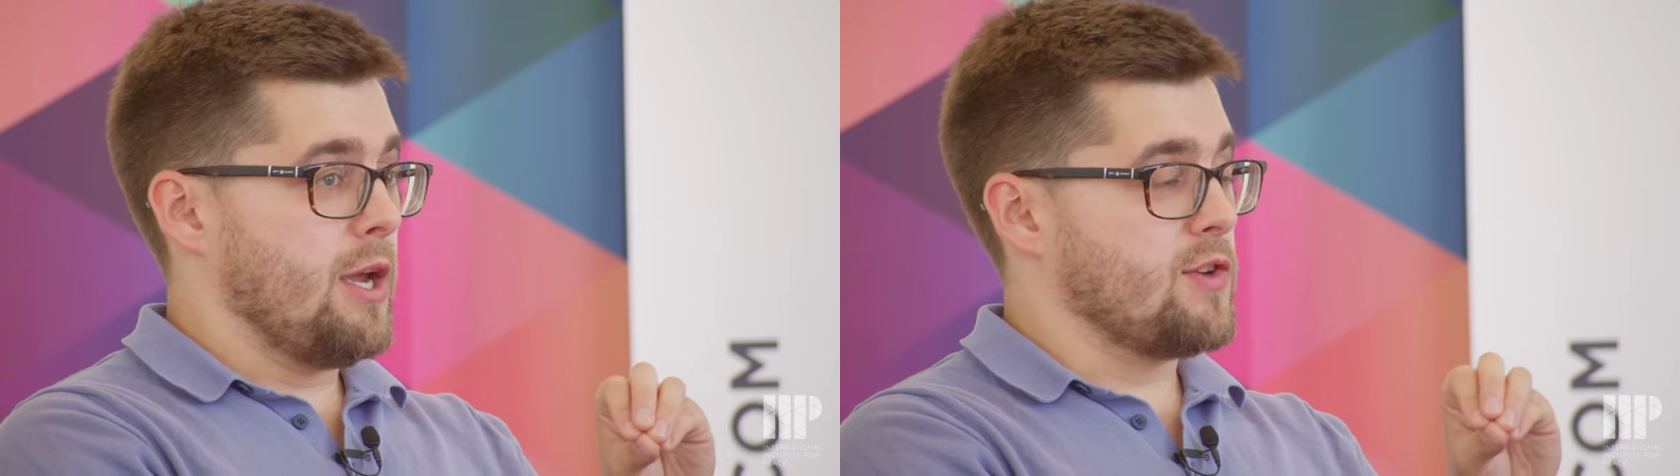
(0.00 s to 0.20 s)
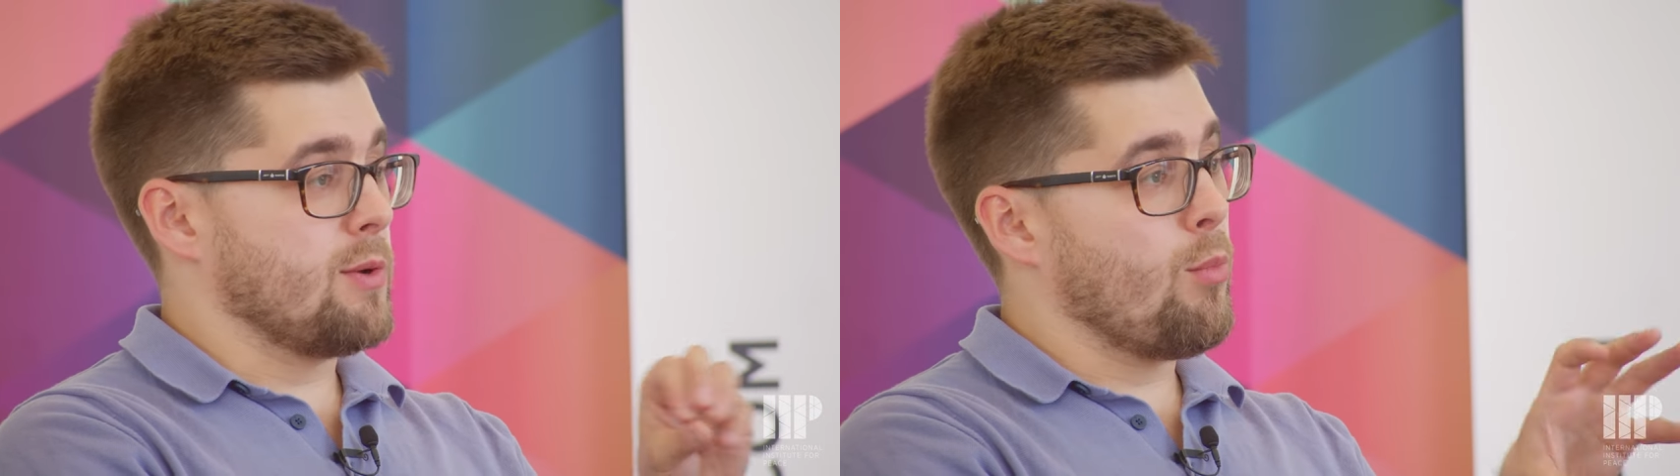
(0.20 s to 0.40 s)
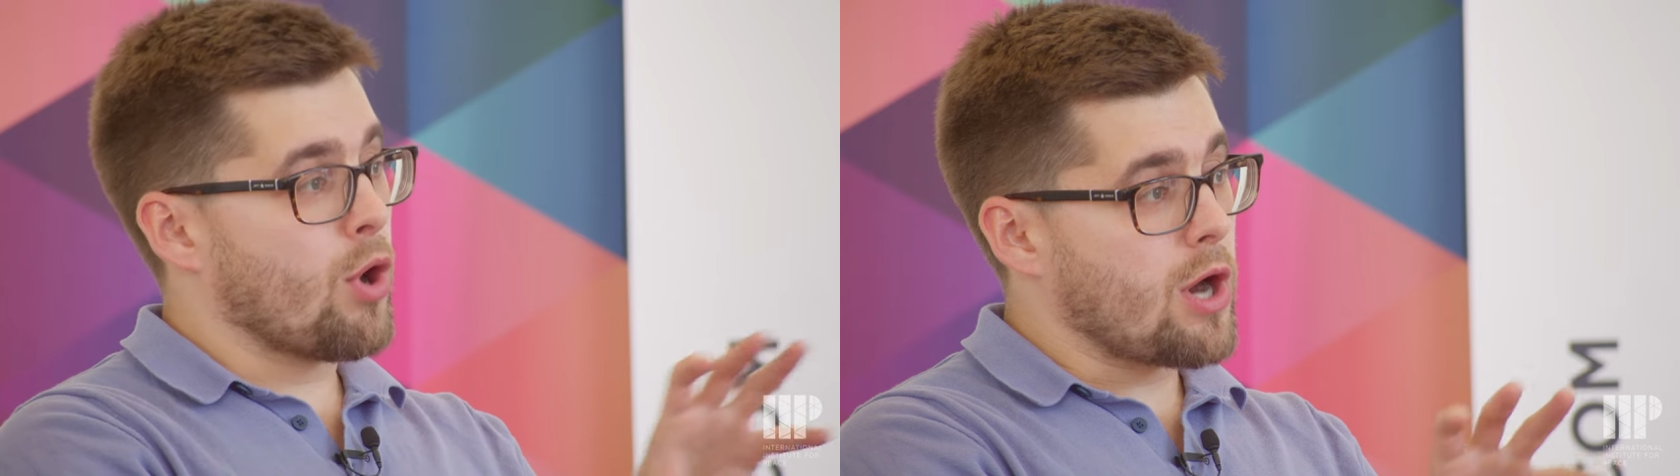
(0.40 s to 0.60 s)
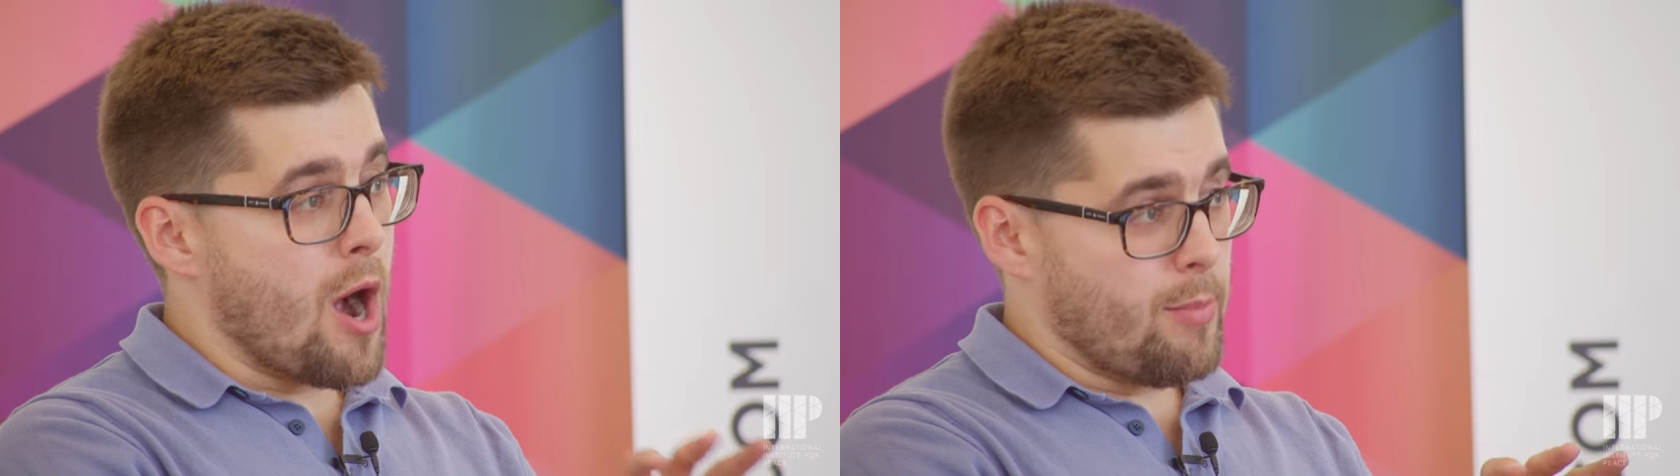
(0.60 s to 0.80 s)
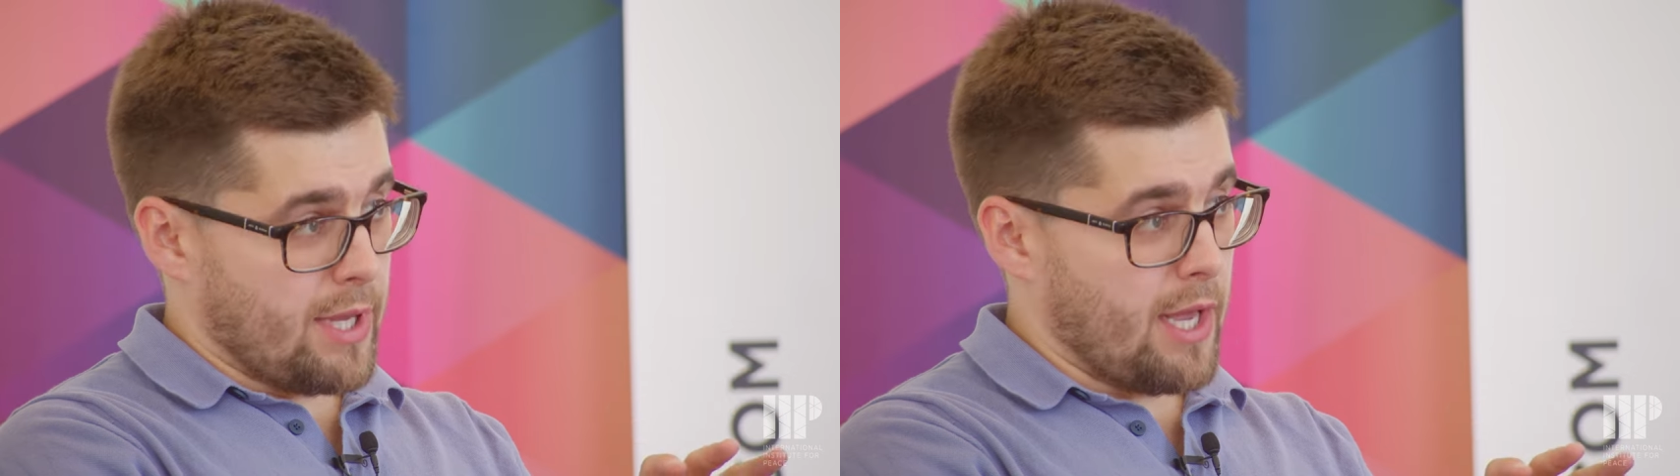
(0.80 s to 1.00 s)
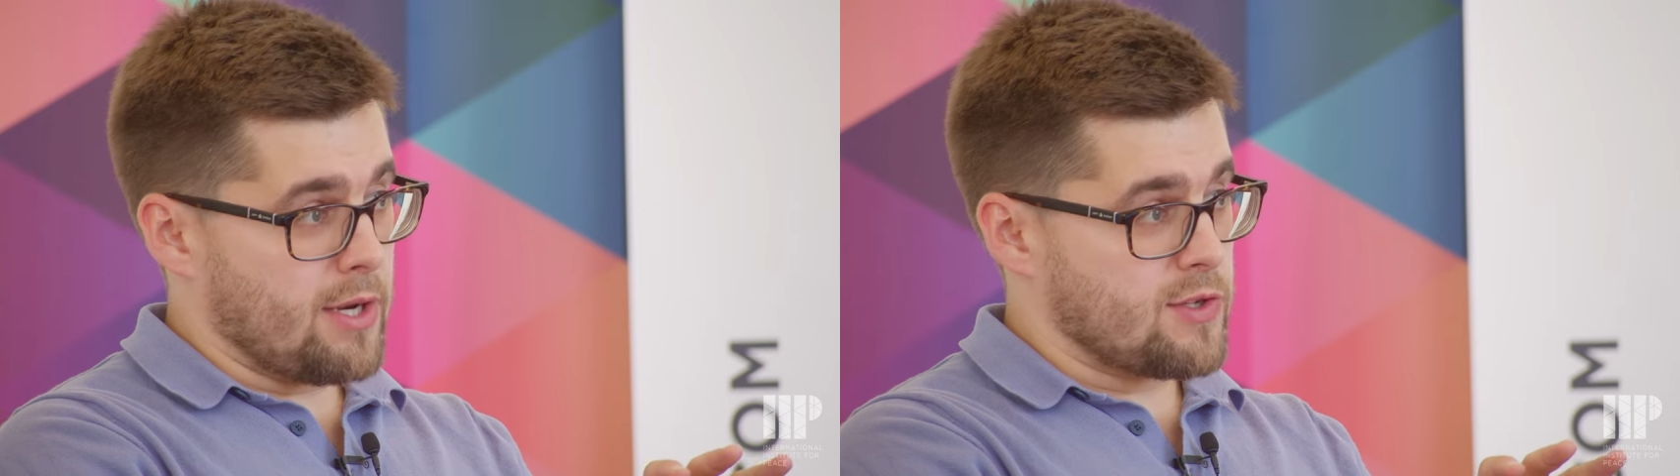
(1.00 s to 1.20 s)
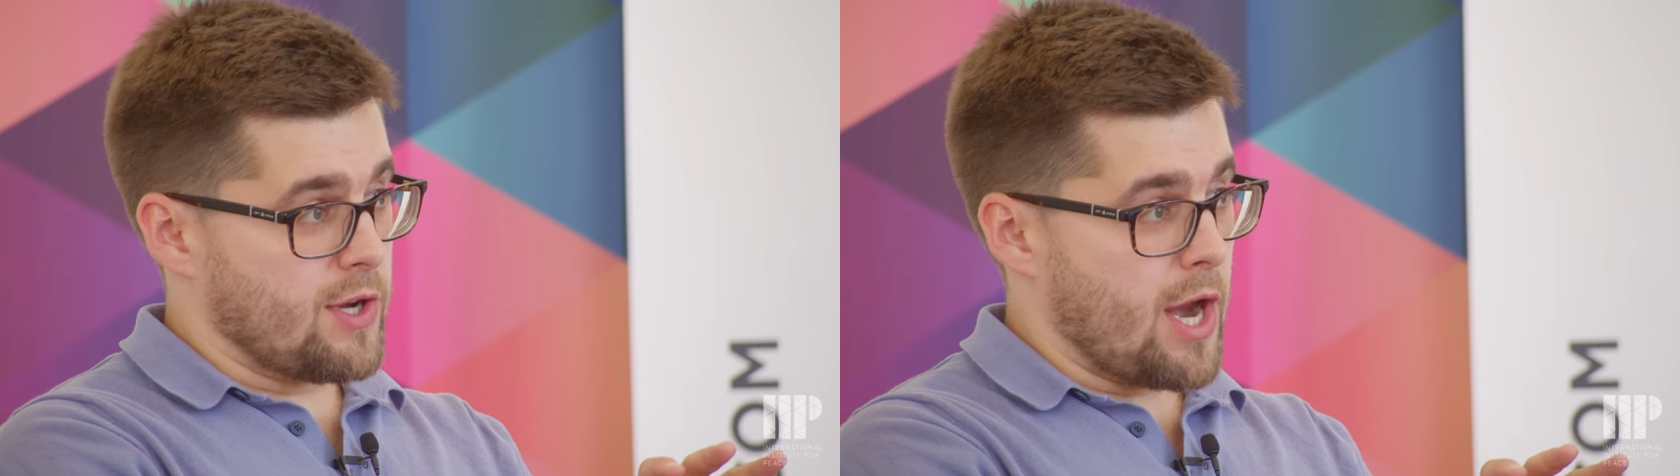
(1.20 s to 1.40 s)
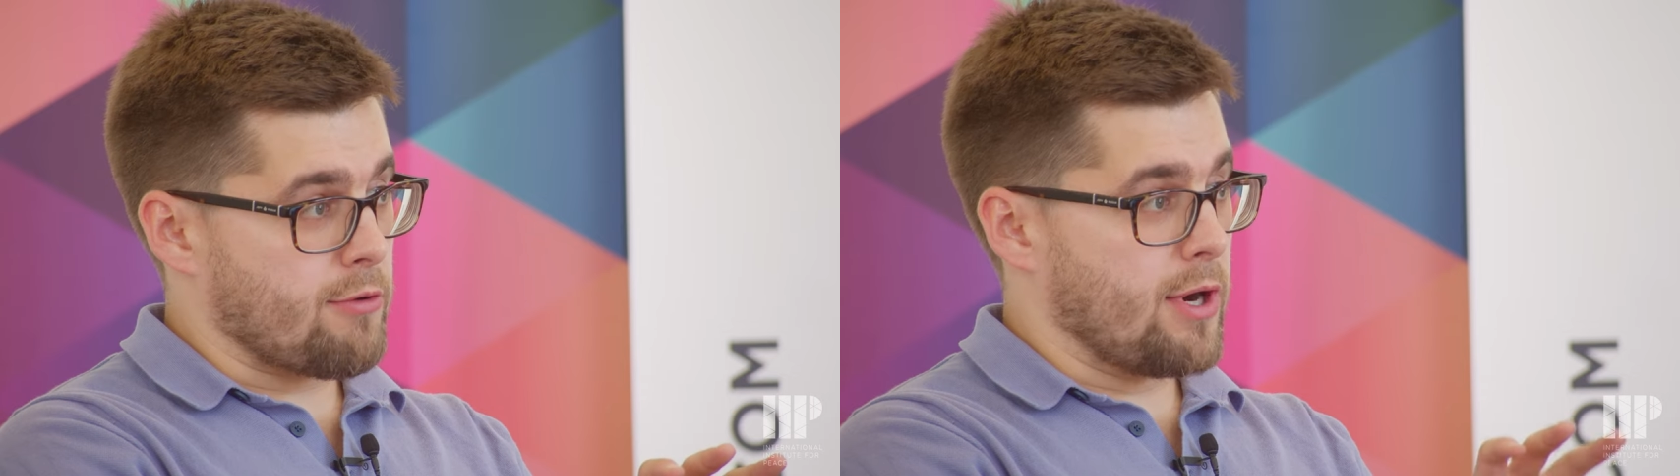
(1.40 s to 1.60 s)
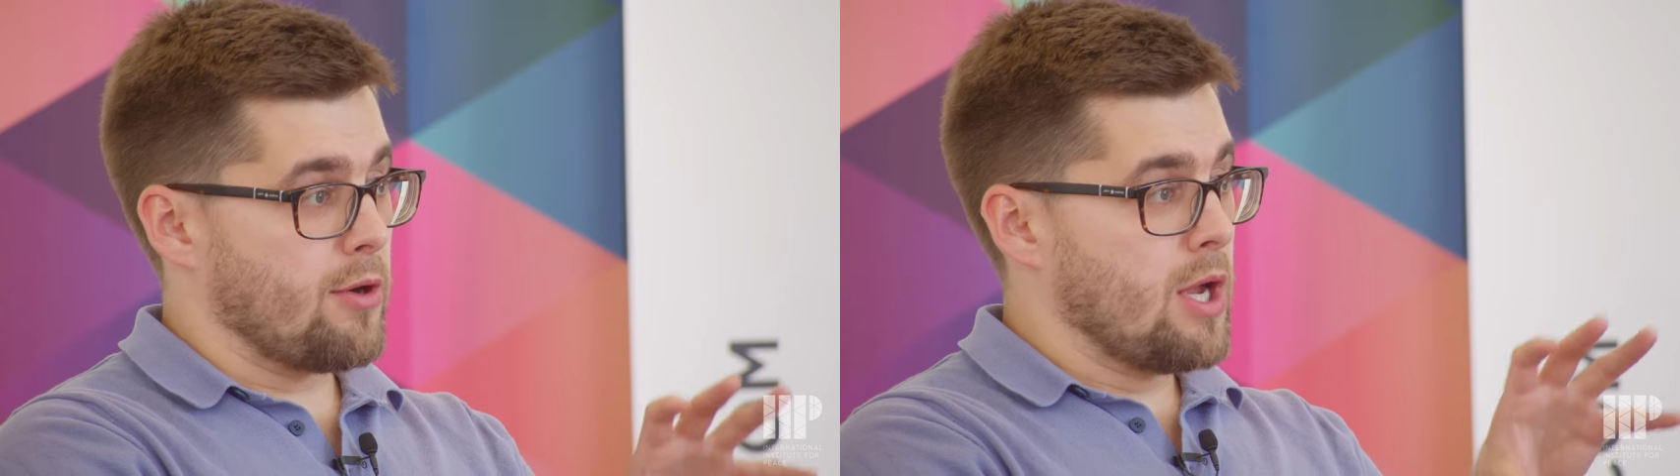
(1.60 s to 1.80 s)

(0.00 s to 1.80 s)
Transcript: is a more complicated scenario